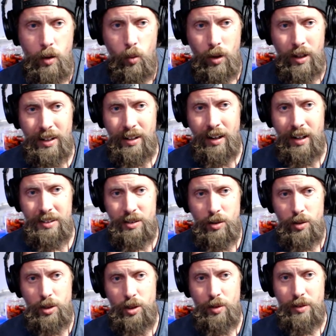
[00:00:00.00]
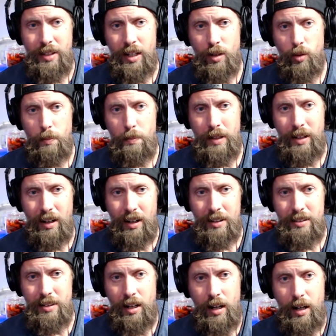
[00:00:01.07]
What console do you think will be
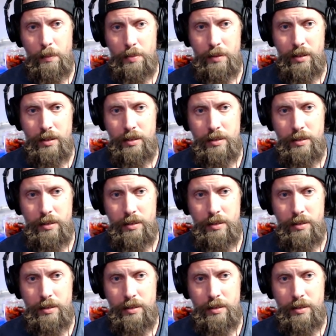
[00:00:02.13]
on top